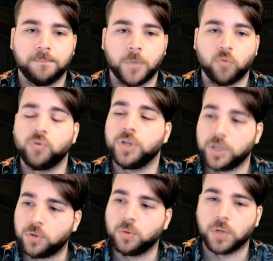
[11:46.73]
Really
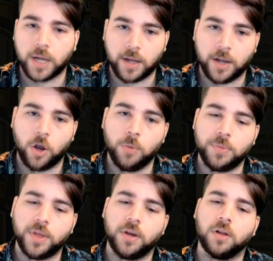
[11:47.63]
cool. I hope
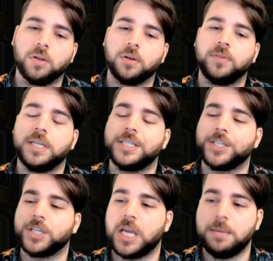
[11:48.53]
that a lot of these
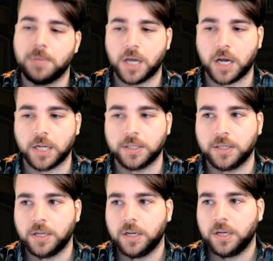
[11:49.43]
scheme cards
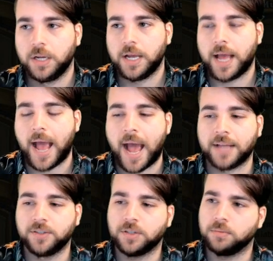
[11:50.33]

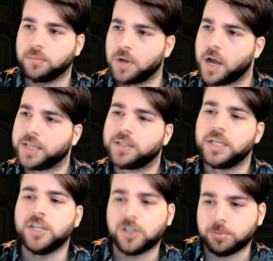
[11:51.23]
add some nice
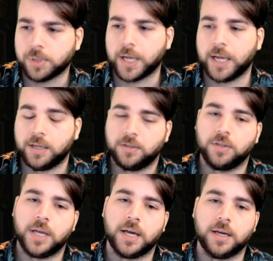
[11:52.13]
interplay
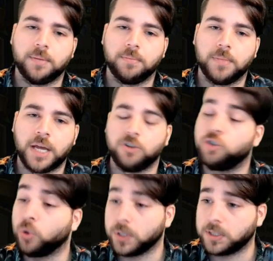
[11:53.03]
and
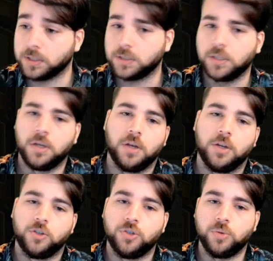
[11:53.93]
choices
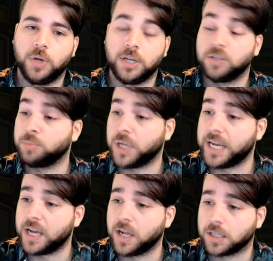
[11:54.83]
to
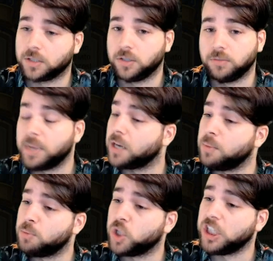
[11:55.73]
playing Hearthstone. Make it a
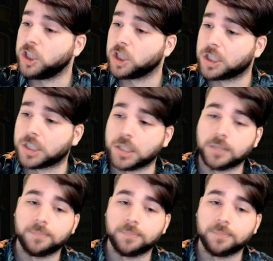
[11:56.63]
bit more interesting.